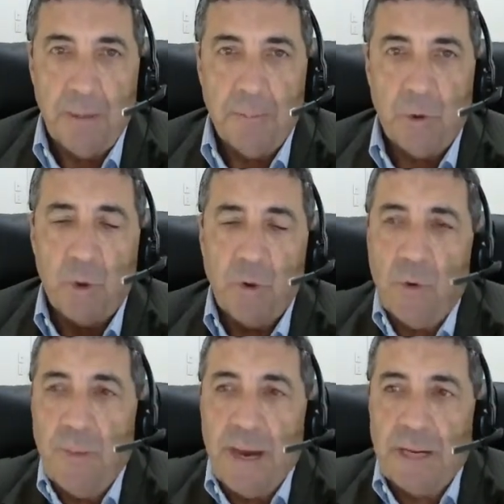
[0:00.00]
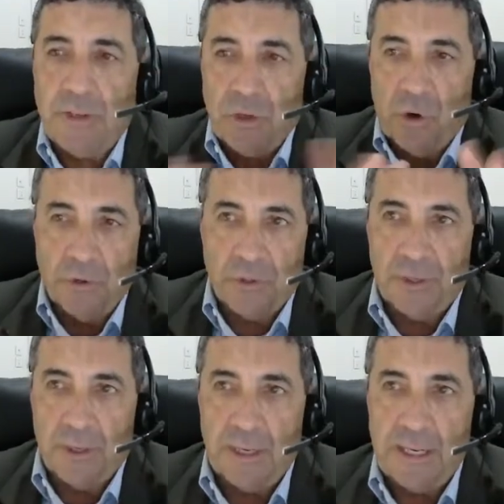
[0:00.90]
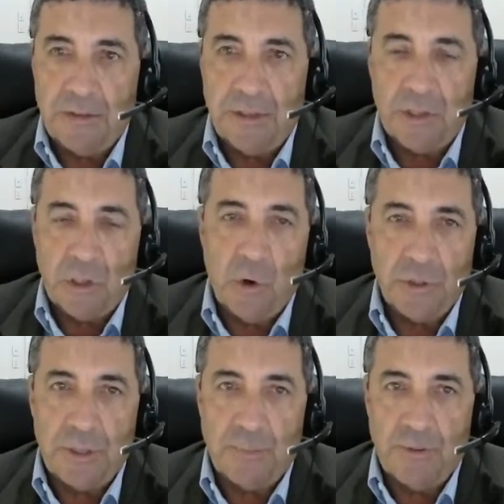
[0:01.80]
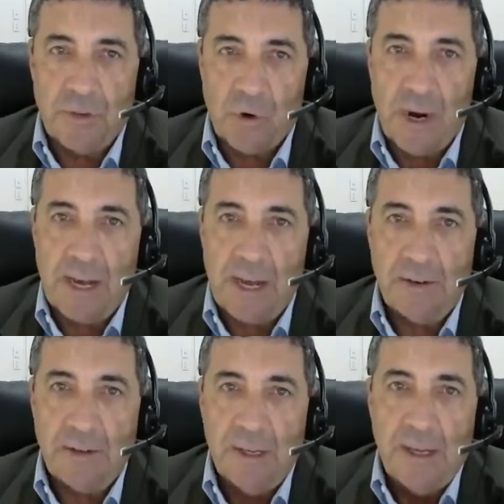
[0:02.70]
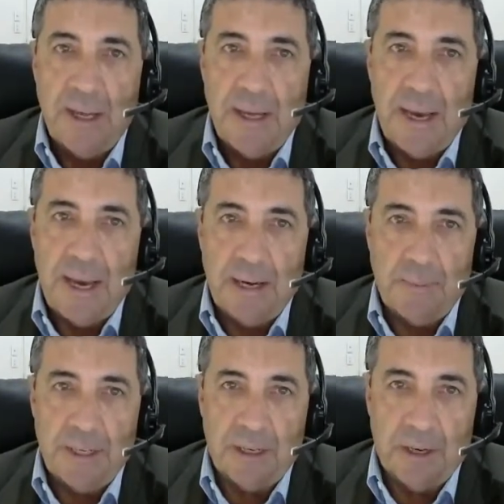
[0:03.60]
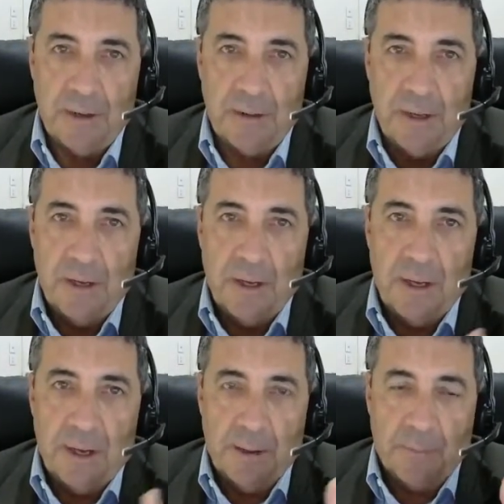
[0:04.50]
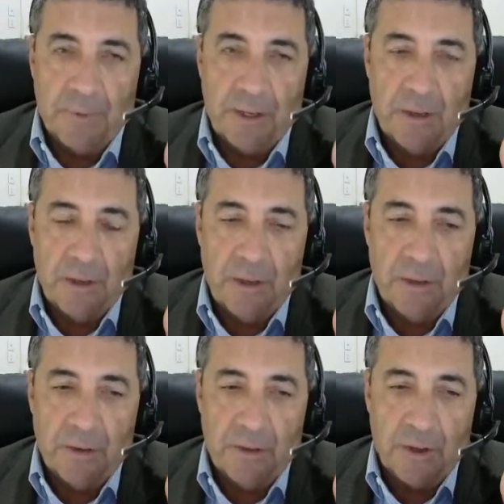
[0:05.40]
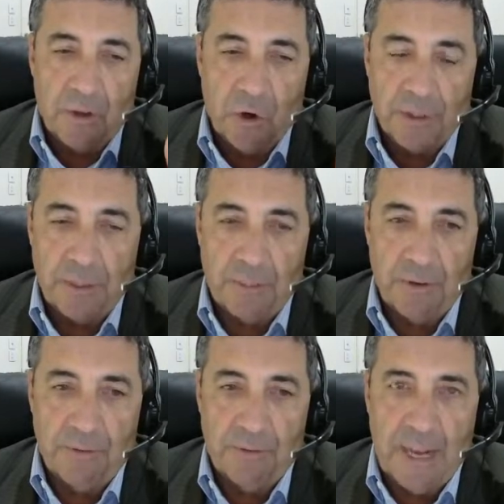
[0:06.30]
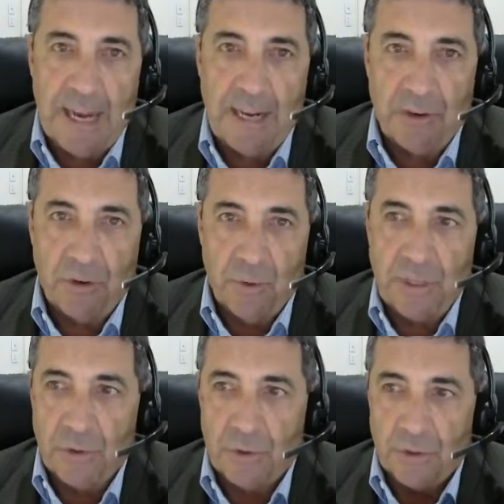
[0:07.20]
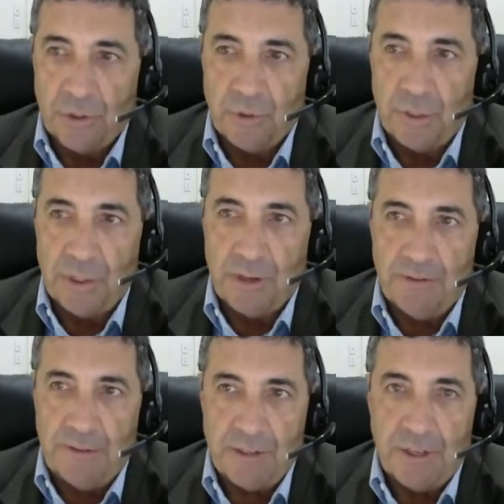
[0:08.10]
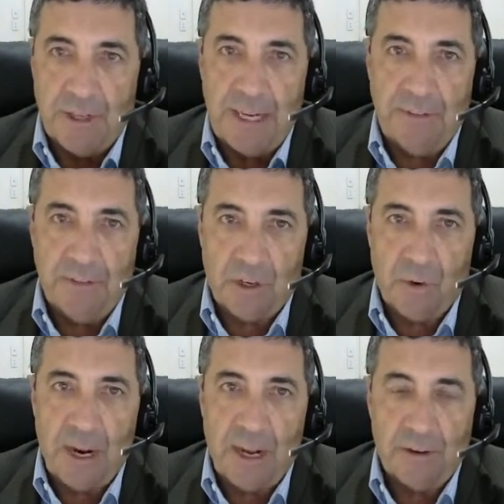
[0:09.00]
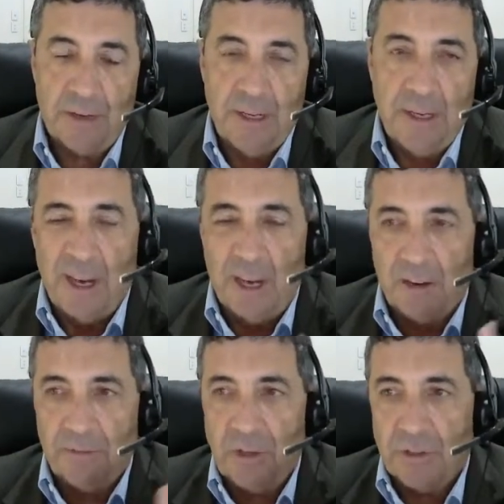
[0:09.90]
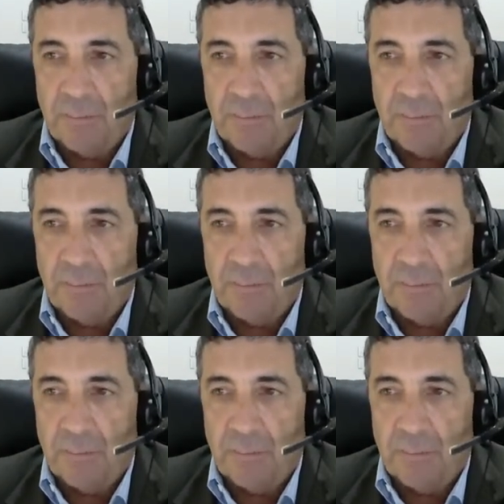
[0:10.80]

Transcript: But what remains constant is this concept of the Crown, and in particular the concept of land and resources which are vested in the Crown. And I've used the